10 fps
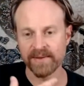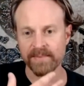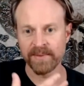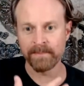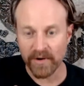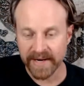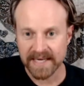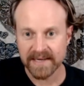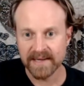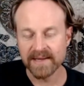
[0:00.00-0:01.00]

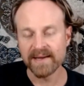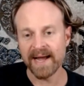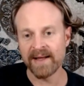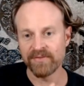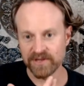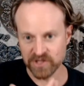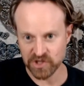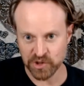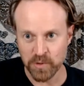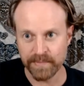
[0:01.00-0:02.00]
body and the
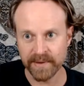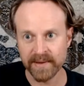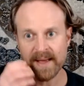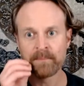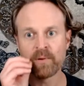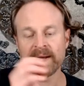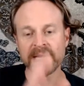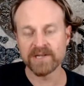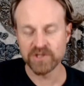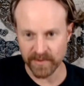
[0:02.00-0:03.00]
soup, putting it
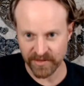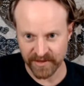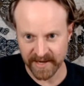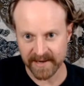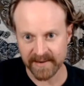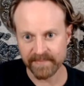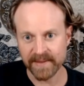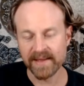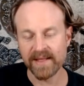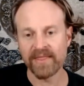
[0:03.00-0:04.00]
into a thing
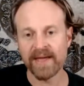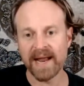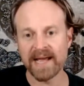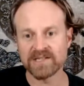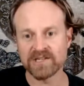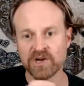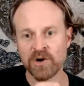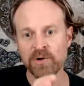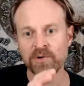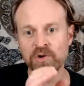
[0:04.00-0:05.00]
that has its
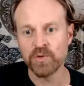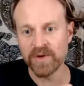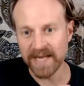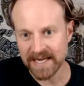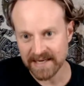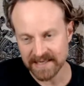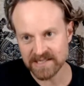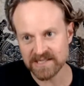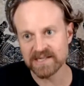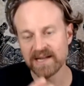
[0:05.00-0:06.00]
own
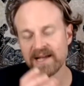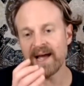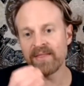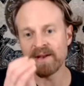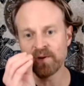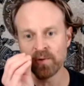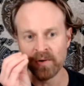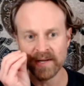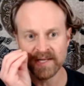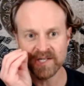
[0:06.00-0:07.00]
uniqueness, and then
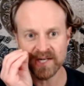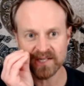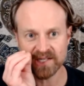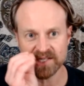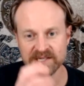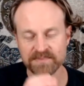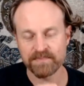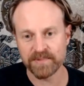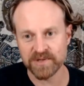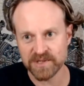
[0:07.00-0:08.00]
you're just
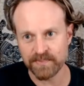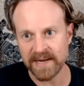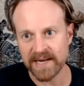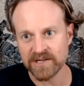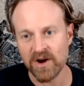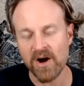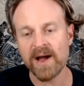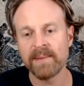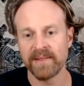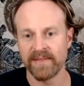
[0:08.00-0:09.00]
spending
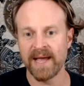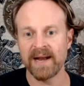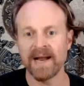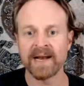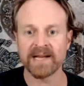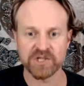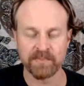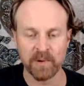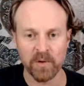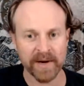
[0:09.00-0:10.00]
time in that and
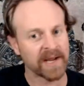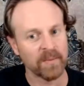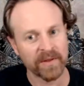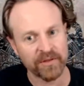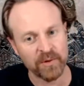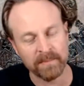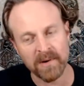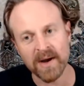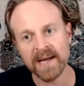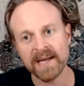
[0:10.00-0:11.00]
exploring it with your
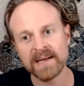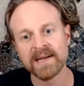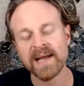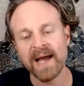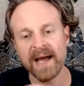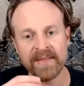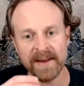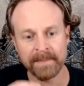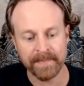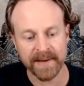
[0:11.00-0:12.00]
mind, and
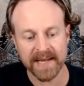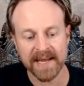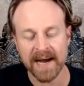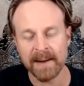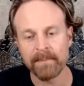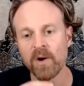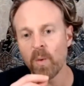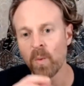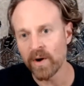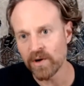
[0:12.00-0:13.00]
then picking up
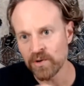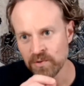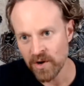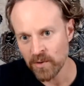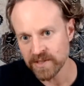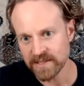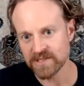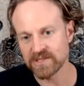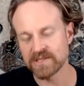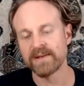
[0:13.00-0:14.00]
what you
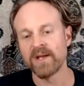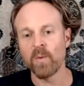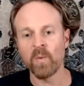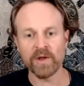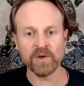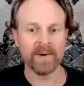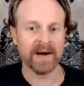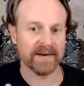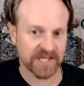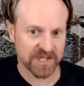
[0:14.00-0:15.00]
notice, what you
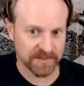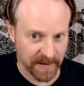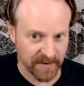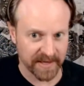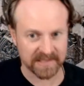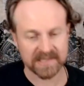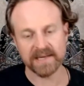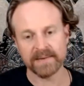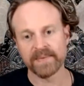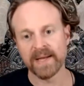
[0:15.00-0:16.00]
are
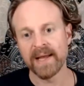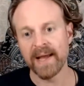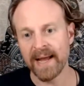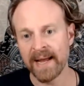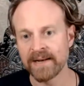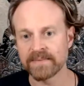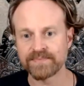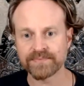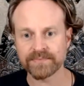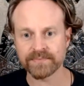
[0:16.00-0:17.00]
experiencing. And
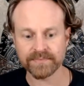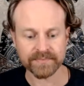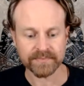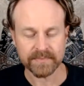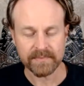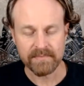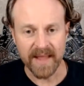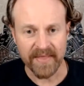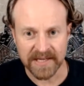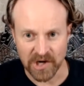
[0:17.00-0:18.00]

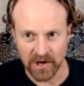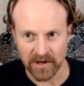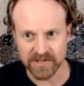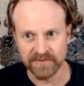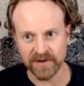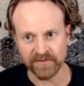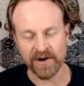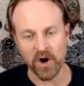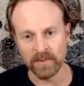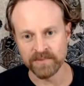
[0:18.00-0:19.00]
there's lots of different
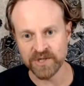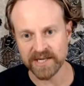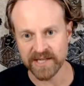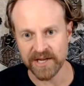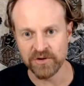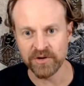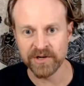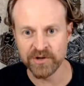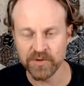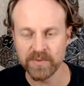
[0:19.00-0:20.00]
objects that you can
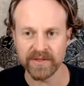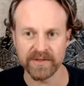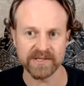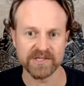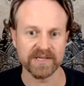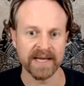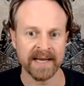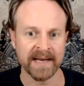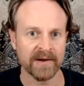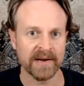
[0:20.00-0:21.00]
do with this.
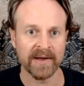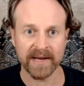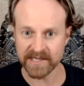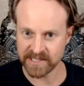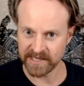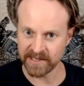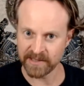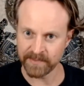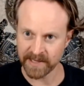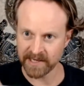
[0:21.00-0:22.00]
And like I said at the
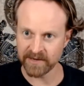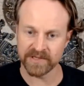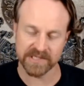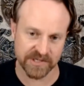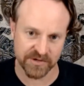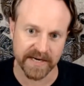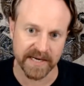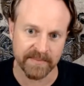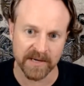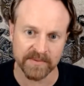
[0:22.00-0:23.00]
beginning of this
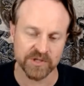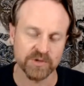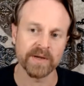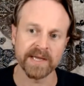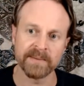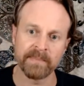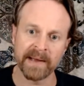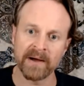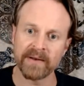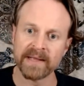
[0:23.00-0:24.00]
stream, I was talking
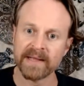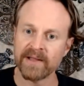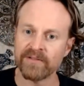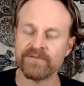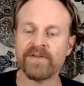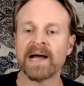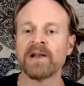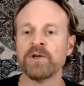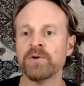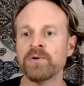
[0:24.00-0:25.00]
about the
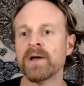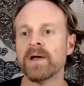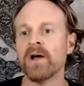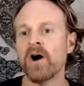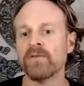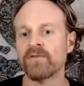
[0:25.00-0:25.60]
value of